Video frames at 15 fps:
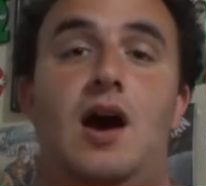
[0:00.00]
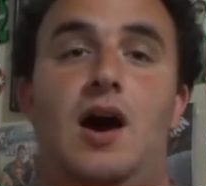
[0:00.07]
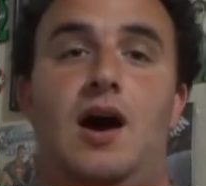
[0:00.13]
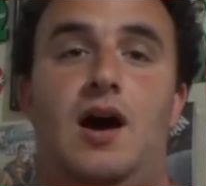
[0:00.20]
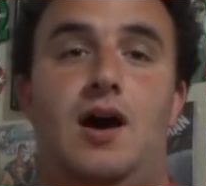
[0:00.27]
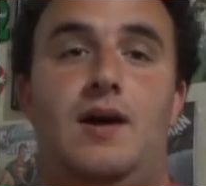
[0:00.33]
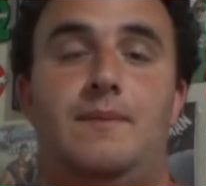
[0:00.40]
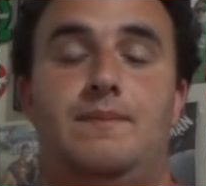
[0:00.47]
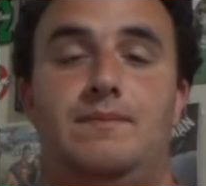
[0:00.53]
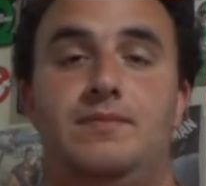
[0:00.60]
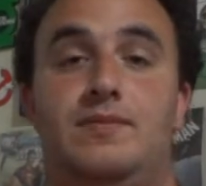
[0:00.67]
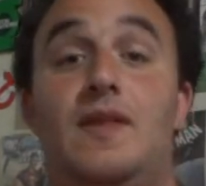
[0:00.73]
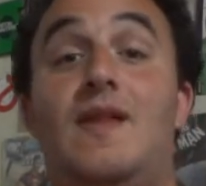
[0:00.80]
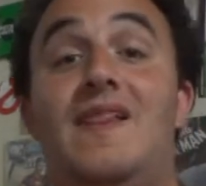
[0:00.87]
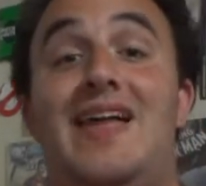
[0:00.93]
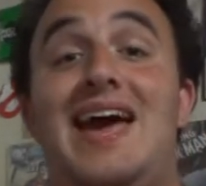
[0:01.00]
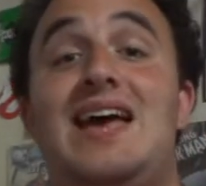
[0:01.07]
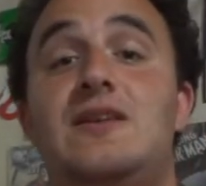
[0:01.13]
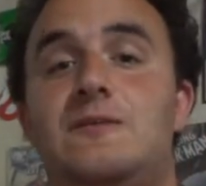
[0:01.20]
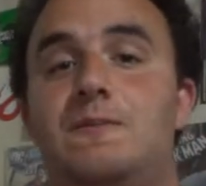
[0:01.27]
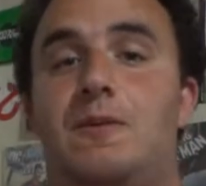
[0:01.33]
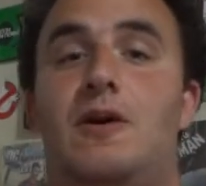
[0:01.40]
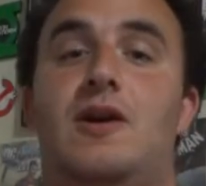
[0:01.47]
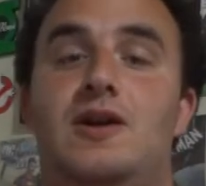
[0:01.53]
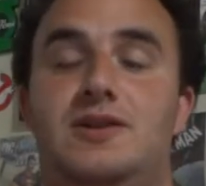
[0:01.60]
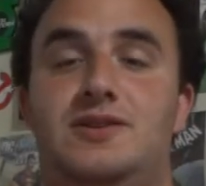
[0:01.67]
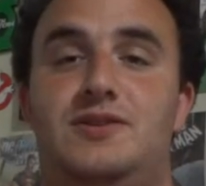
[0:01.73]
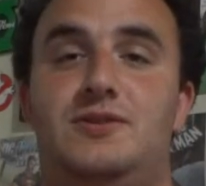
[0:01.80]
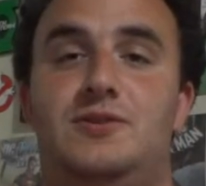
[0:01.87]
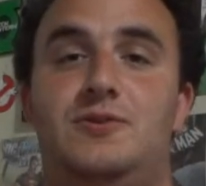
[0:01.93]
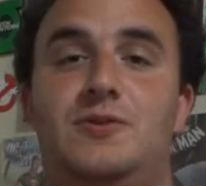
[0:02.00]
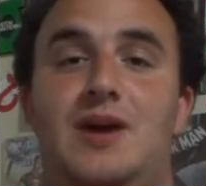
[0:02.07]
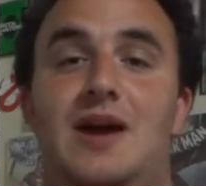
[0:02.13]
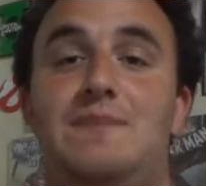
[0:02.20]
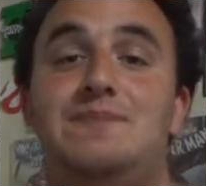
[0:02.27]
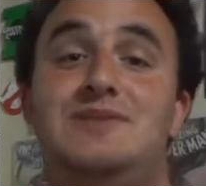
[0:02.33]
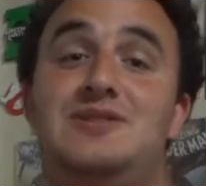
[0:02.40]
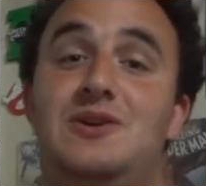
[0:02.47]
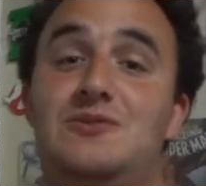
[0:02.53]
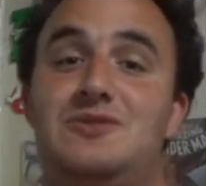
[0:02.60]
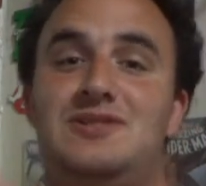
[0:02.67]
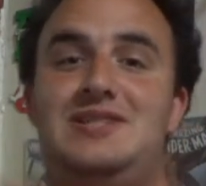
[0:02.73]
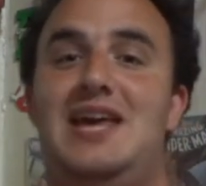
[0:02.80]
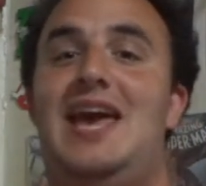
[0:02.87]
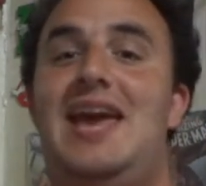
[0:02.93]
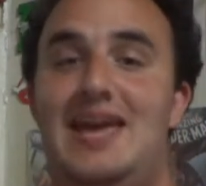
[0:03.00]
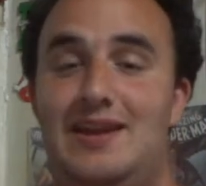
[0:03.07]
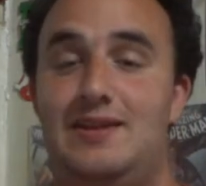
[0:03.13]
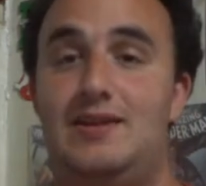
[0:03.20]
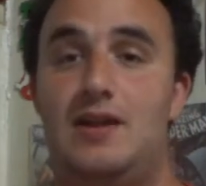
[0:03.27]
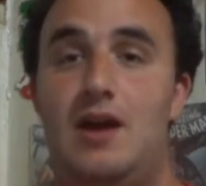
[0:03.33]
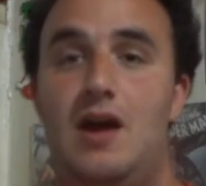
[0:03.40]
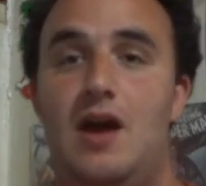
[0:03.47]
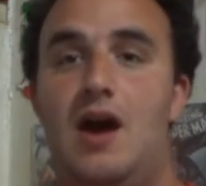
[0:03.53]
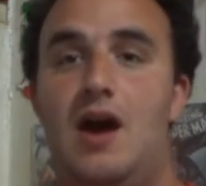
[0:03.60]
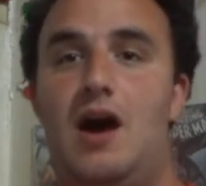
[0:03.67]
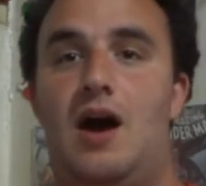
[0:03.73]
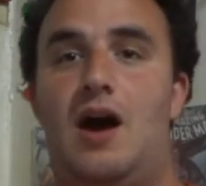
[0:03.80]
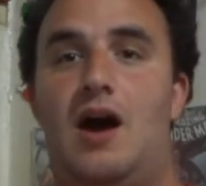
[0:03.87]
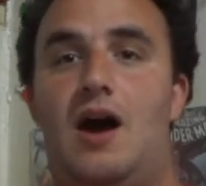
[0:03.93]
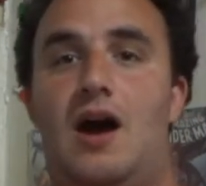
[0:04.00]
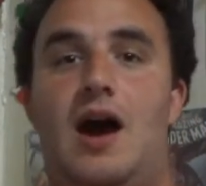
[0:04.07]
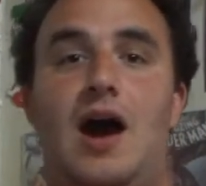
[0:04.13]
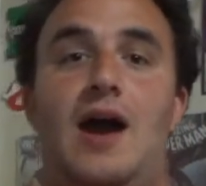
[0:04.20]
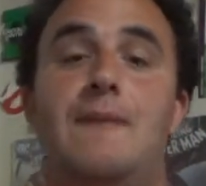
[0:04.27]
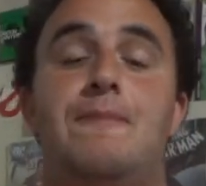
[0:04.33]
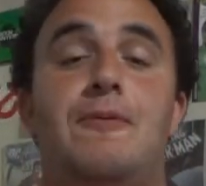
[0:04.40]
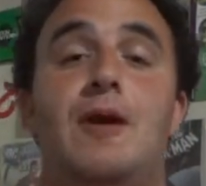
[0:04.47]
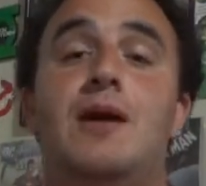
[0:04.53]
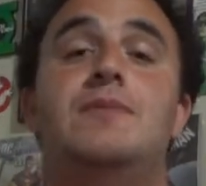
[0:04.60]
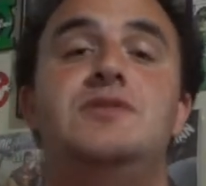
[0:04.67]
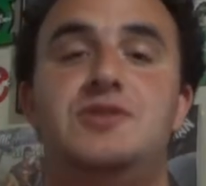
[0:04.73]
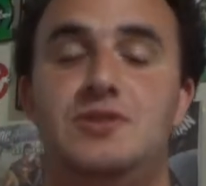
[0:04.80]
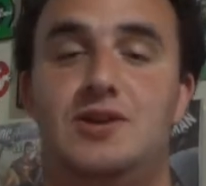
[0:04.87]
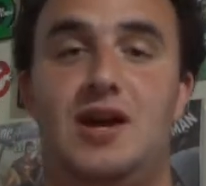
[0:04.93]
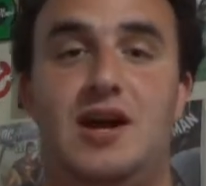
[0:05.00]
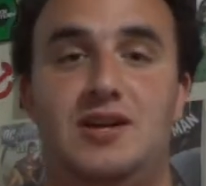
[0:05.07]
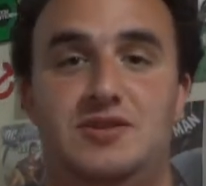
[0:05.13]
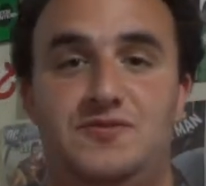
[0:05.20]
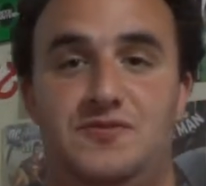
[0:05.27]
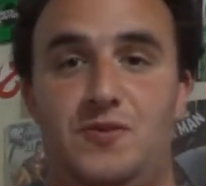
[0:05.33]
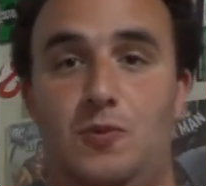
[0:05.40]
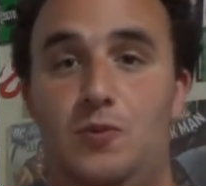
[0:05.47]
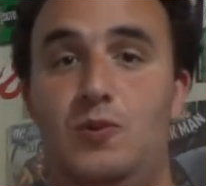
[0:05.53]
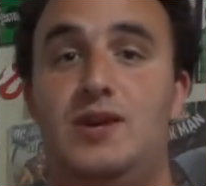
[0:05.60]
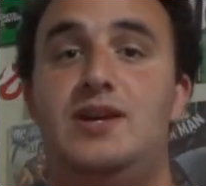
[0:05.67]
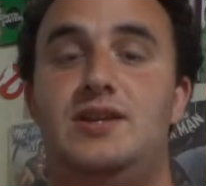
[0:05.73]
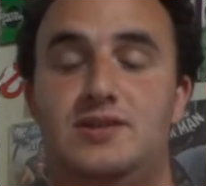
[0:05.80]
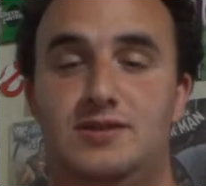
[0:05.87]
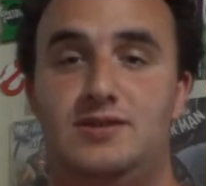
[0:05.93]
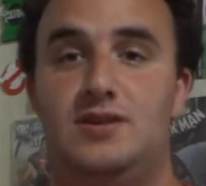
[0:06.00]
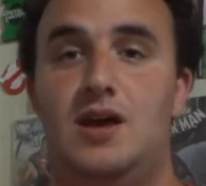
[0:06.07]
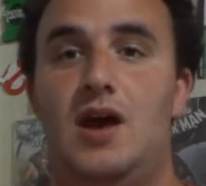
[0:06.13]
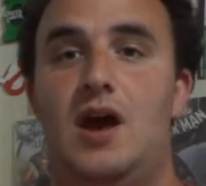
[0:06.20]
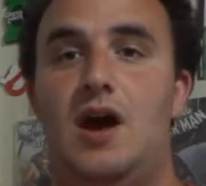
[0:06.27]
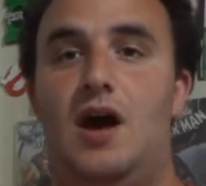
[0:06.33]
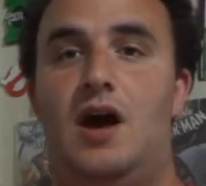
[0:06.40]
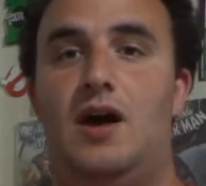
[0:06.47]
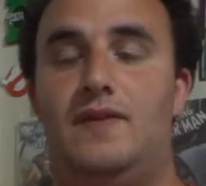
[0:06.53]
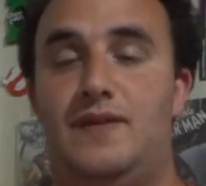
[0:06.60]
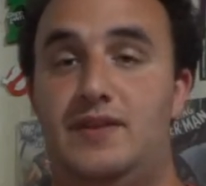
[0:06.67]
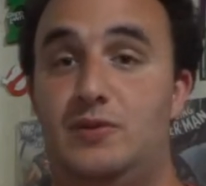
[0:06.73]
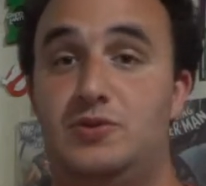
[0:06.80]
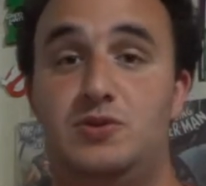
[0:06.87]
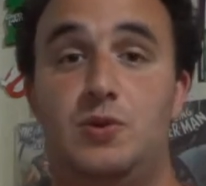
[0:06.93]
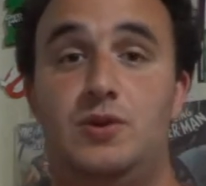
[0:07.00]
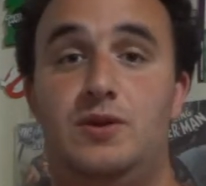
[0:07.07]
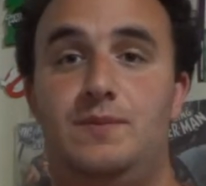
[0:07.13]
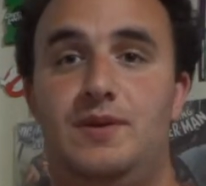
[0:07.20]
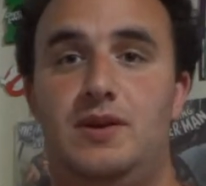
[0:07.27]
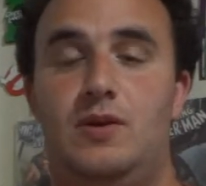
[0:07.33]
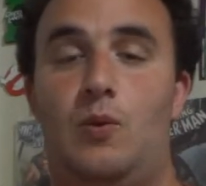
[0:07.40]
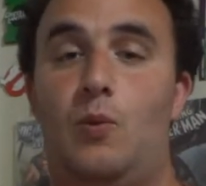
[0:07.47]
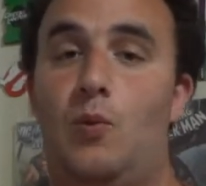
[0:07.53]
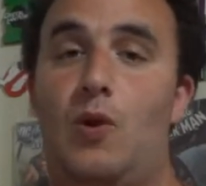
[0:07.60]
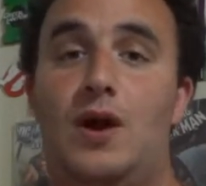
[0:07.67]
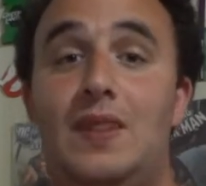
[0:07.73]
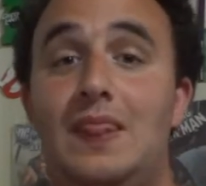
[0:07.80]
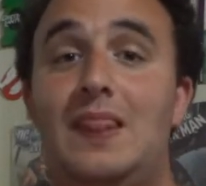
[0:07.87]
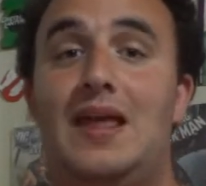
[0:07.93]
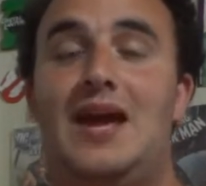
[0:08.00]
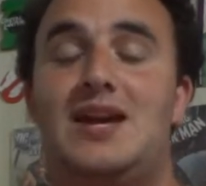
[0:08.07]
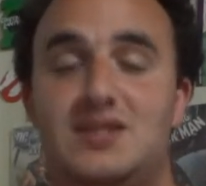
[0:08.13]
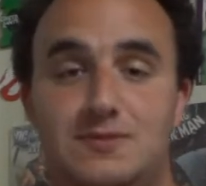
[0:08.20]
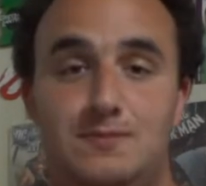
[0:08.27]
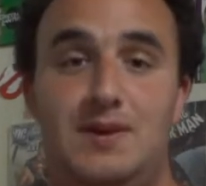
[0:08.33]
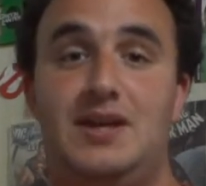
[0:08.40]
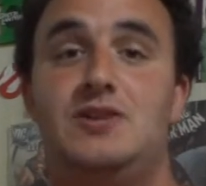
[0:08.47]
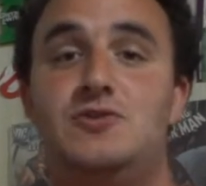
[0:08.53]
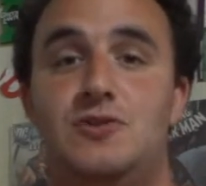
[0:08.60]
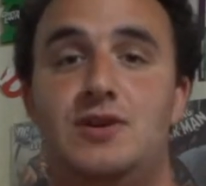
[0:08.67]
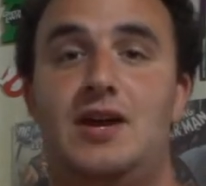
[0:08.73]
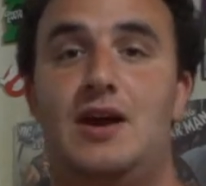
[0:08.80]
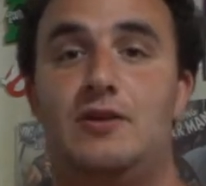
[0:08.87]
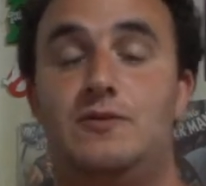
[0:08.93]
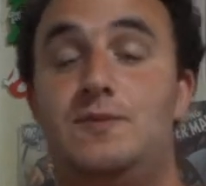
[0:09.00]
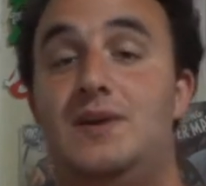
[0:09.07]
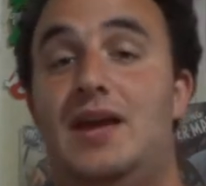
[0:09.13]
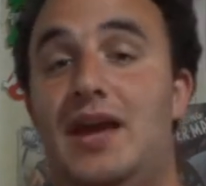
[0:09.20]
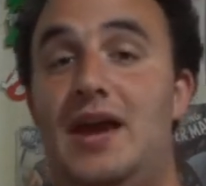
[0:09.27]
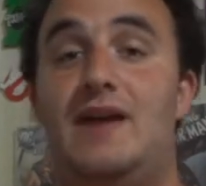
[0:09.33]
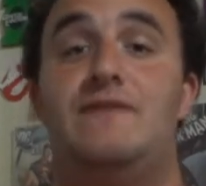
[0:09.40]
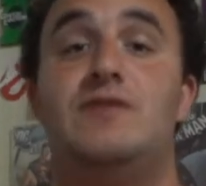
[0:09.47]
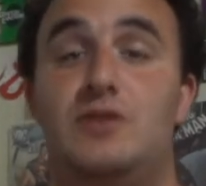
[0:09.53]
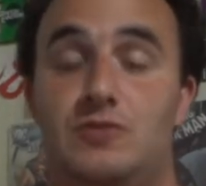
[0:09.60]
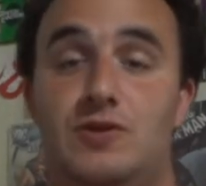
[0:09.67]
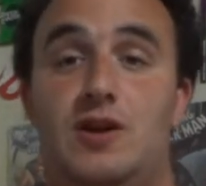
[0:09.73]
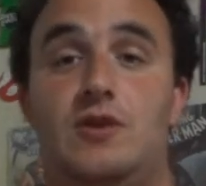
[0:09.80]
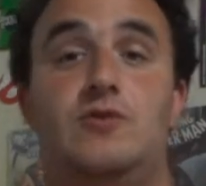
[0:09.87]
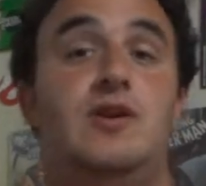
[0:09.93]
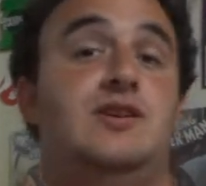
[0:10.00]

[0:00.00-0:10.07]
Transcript: The last part to episode 10, I promised you guys for weeks that there was going to be one last major announcement after 300.